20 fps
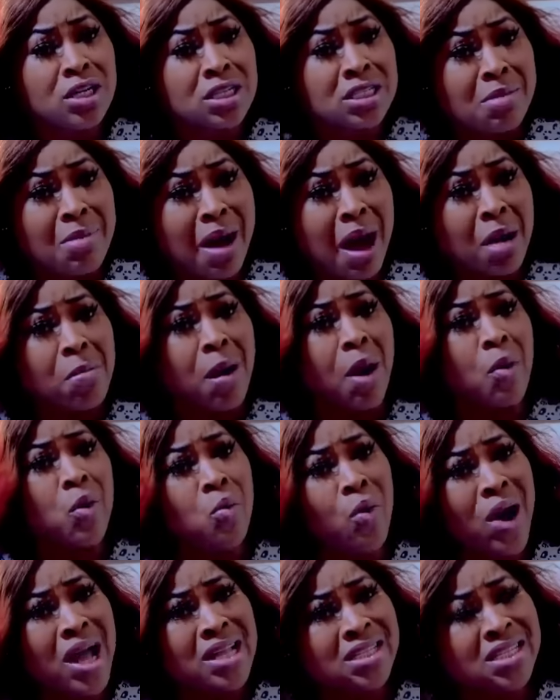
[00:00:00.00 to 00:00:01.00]
Is he not the same
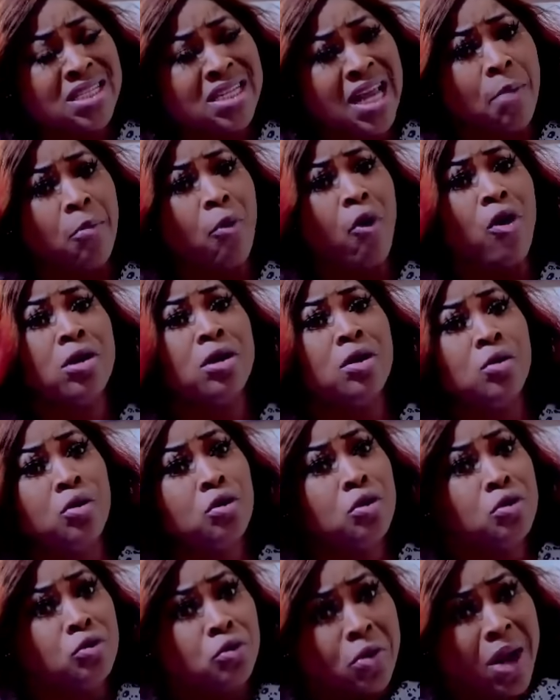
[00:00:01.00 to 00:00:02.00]
Abba? We went to there,
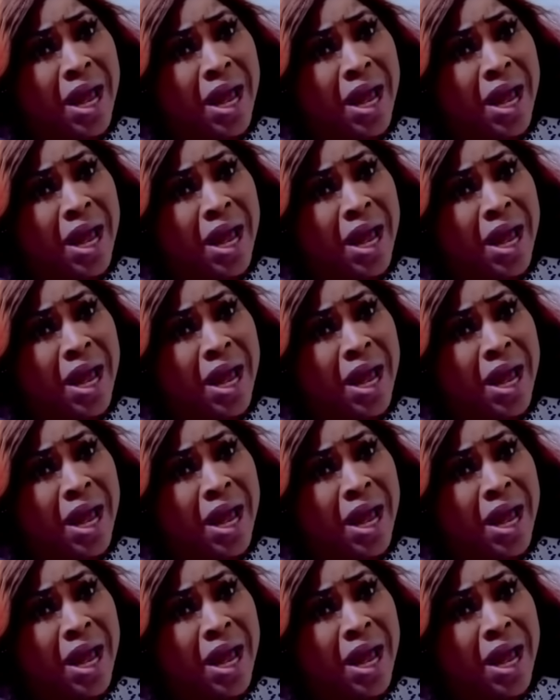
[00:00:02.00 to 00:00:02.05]
but he